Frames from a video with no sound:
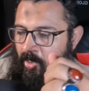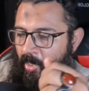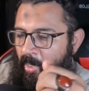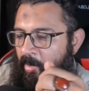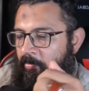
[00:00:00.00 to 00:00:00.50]

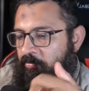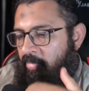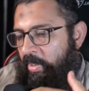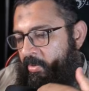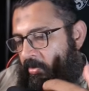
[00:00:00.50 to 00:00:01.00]

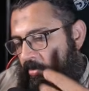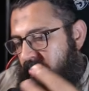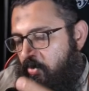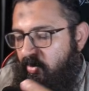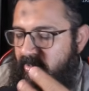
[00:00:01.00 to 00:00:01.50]
But
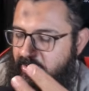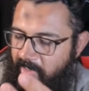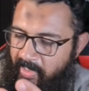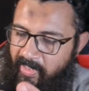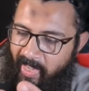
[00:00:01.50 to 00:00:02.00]
you can
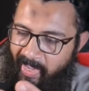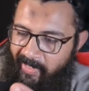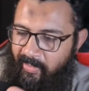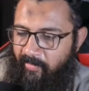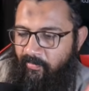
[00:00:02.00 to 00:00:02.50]
say
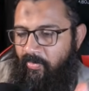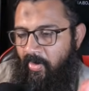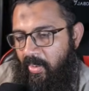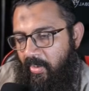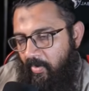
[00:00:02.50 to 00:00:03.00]
that if you
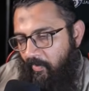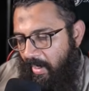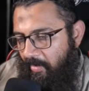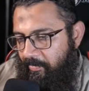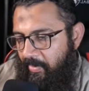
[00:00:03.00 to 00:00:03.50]
are a
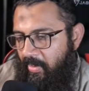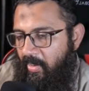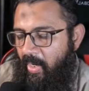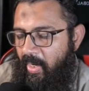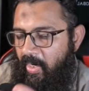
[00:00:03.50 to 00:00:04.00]
developer
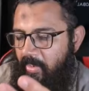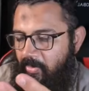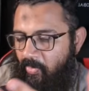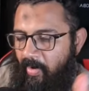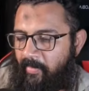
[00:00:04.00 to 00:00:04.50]
and
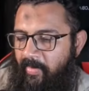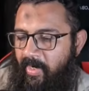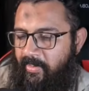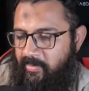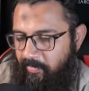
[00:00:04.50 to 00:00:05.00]
you have an
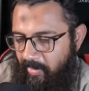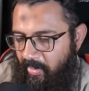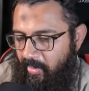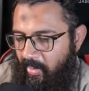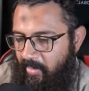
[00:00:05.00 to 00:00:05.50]

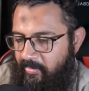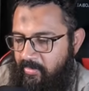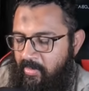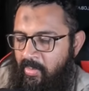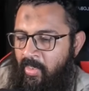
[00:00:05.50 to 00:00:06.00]
experience
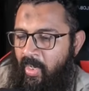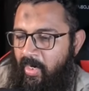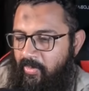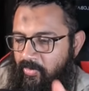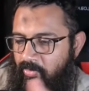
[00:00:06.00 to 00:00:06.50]

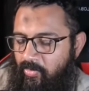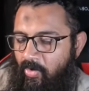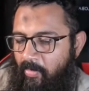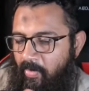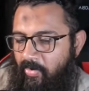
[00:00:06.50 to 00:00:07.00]
and you
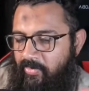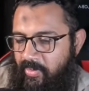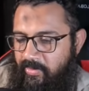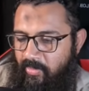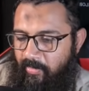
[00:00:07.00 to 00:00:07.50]
know about
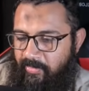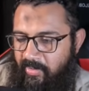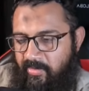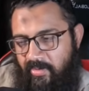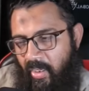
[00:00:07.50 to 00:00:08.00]
these
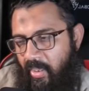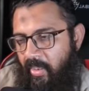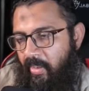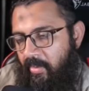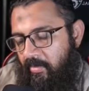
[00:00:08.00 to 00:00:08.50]
options,
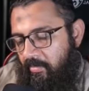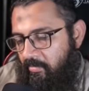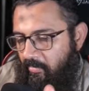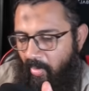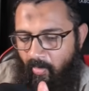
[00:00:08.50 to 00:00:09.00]

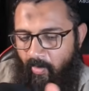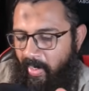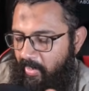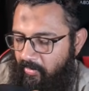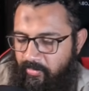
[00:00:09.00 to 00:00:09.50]
then we
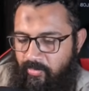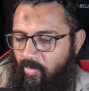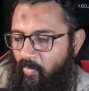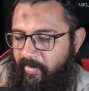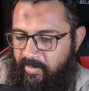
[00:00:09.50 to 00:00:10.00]
are good to
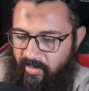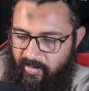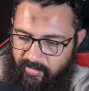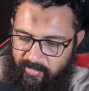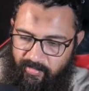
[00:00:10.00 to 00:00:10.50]
go with
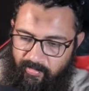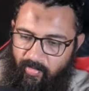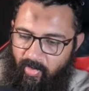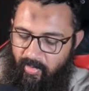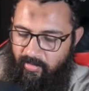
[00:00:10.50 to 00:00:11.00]
these
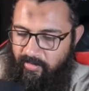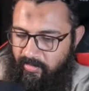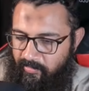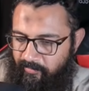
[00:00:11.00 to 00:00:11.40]
models.